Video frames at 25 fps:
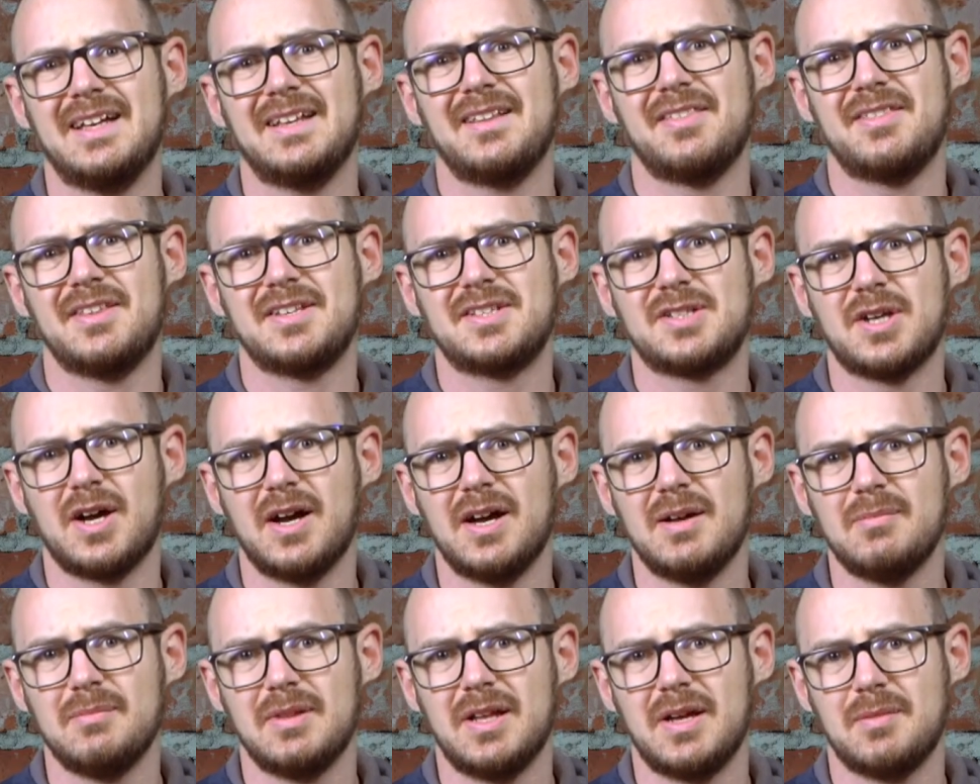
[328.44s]
The
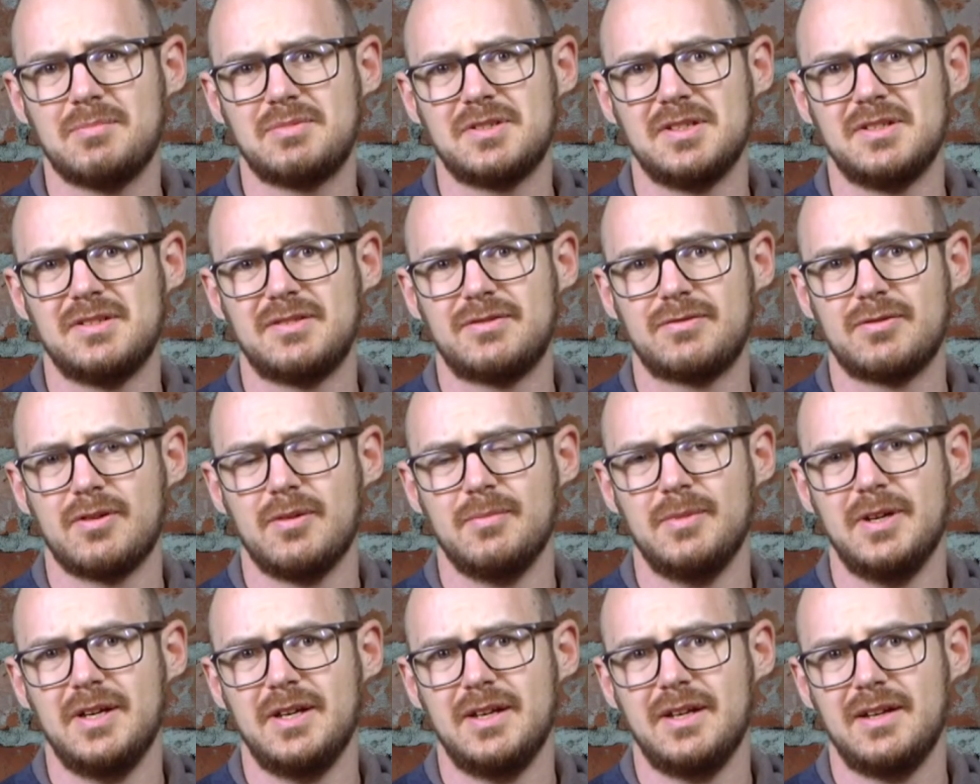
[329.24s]
time lapses
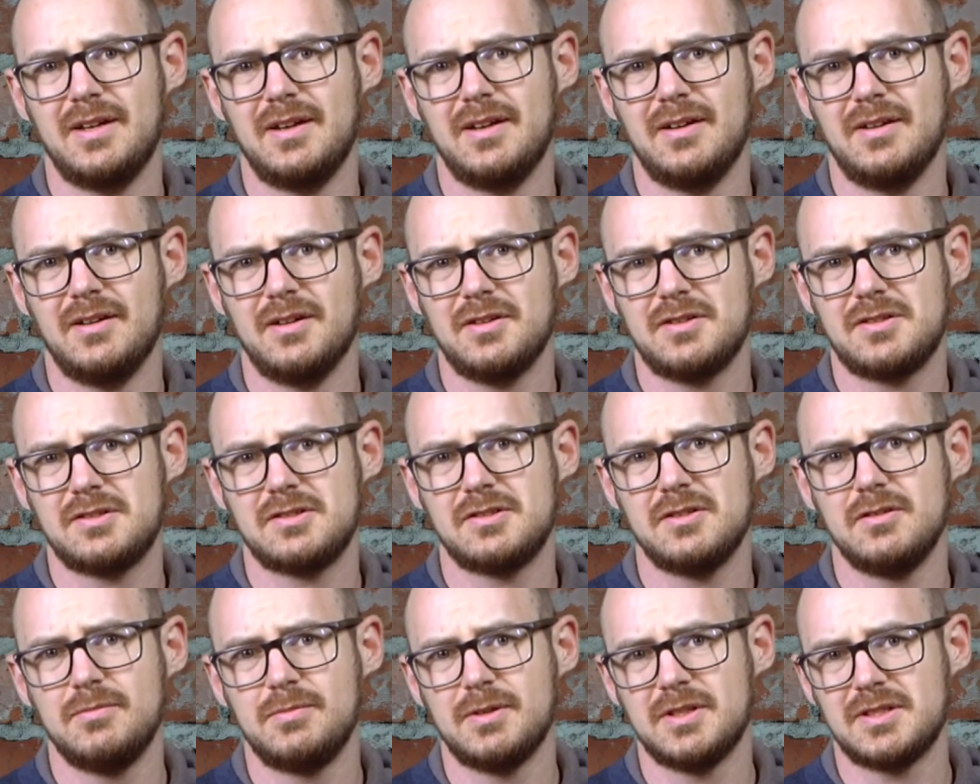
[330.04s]
from it are
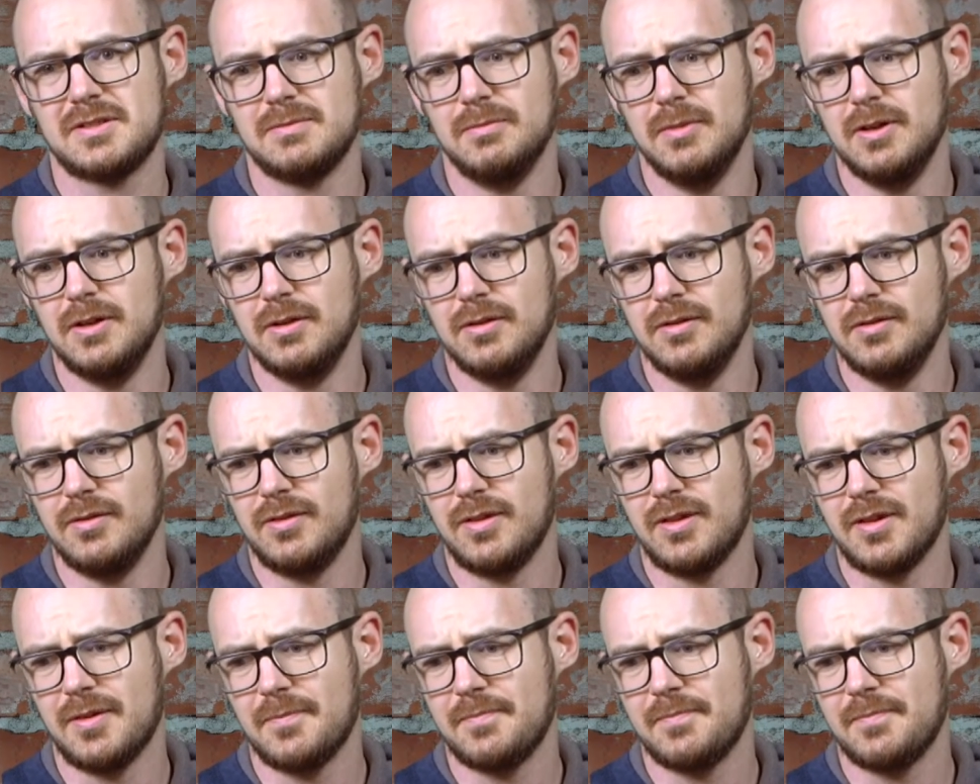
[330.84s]
super smooth.